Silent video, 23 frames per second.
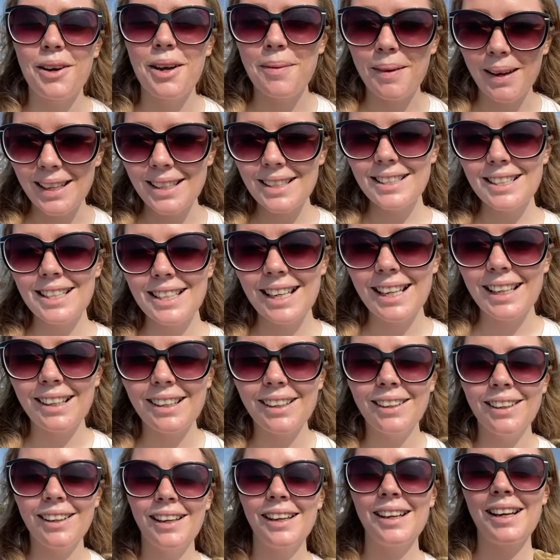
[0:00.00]
I made it to
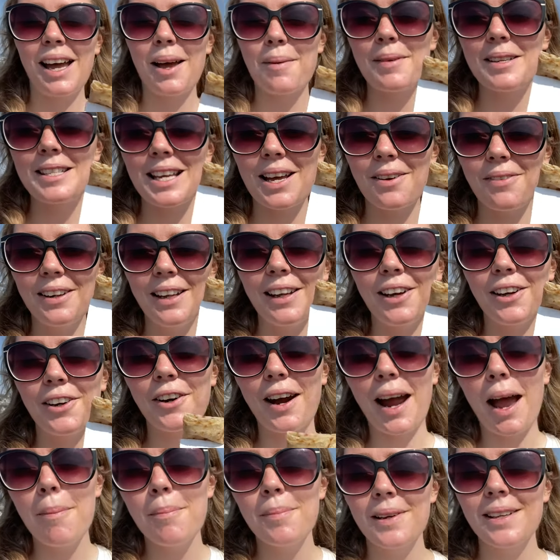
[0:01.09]
Dingle, got myself a little
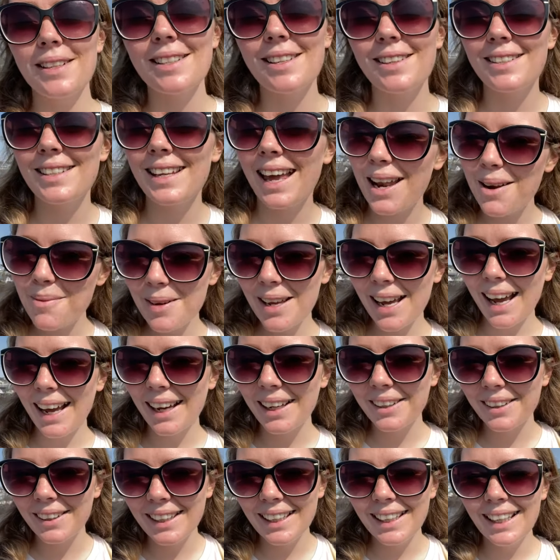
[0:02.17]
crack because I was getting a bit
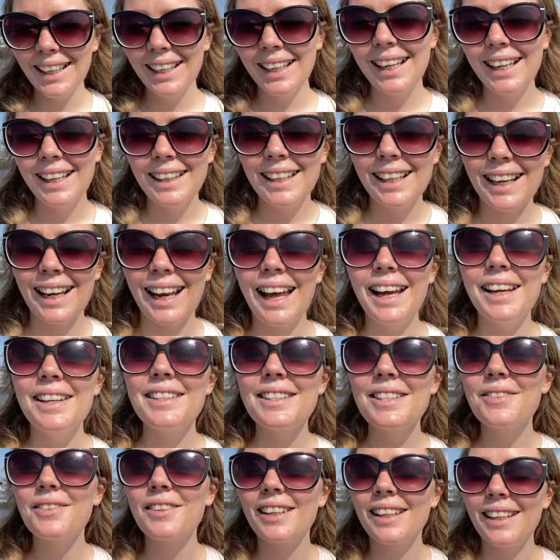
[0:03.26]
hungry. The
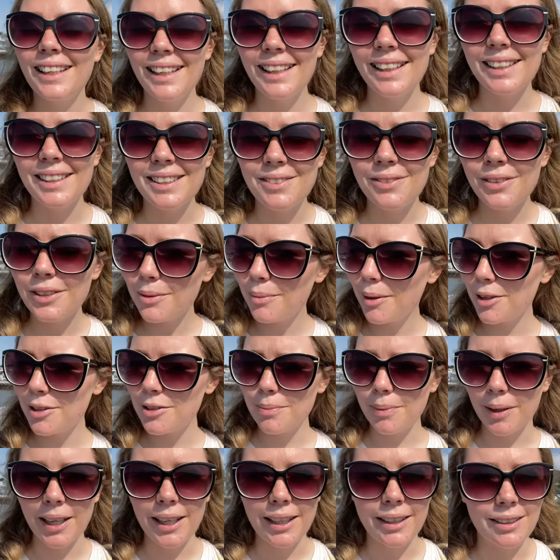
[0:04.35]
clouds have cleared for the
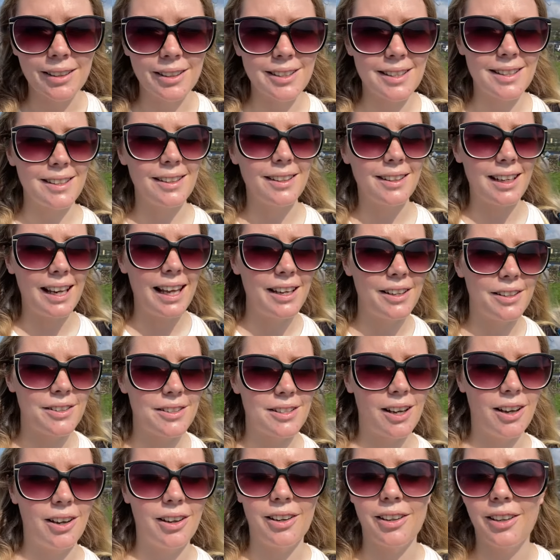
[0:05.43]
most part. There's still clouds
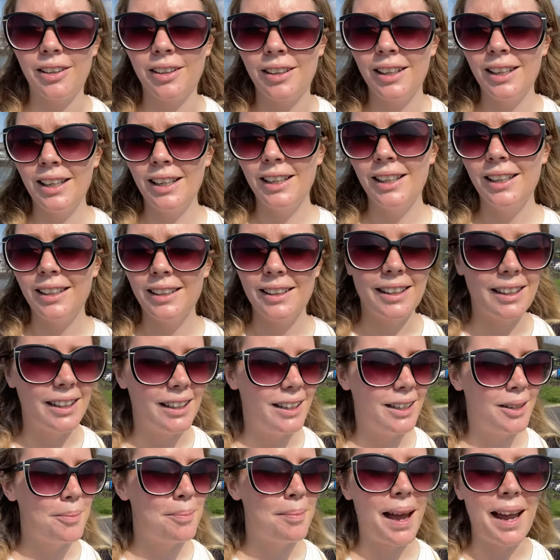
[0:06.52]
on
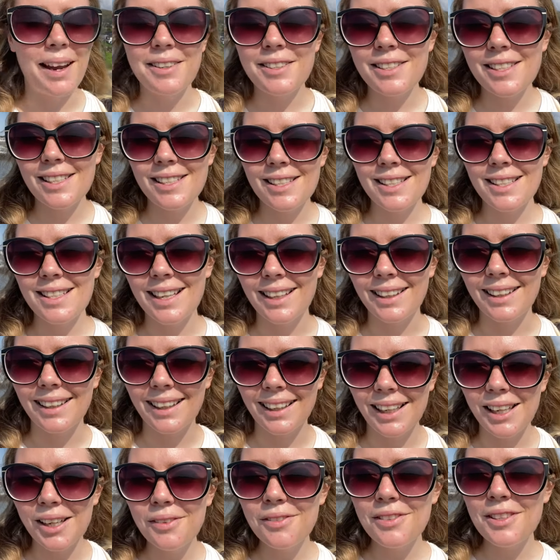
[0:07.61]
the mountains and the
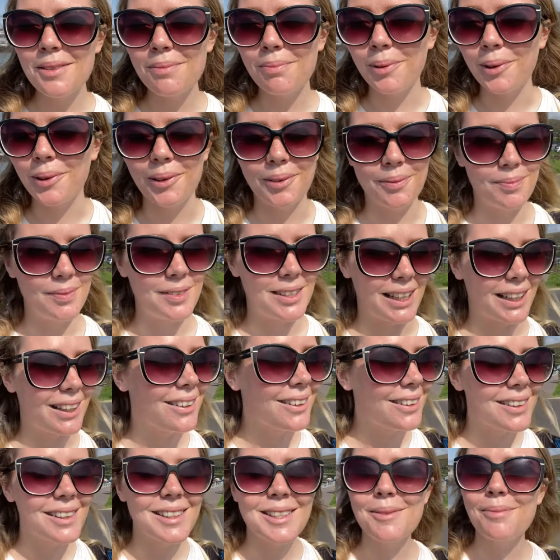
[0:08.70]
cliffs, but
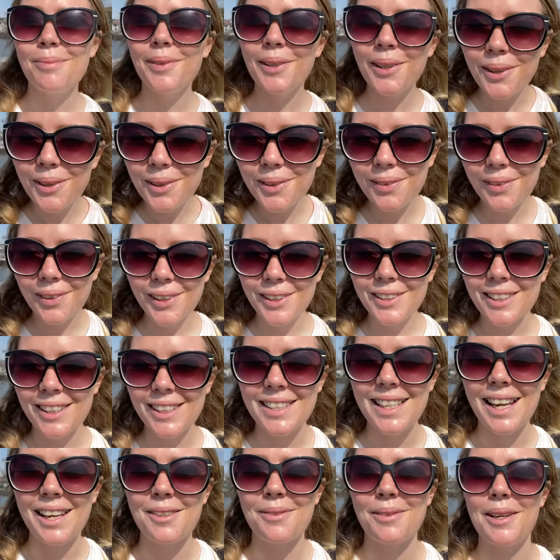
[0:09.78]
Dingle is beautiful, it
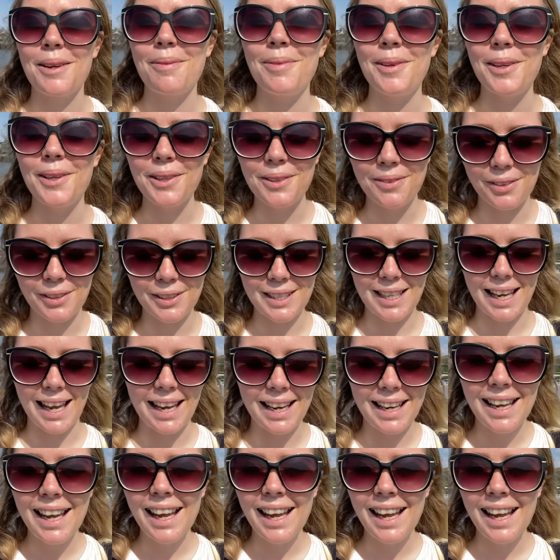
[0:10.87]
turned out to be a beautiful day.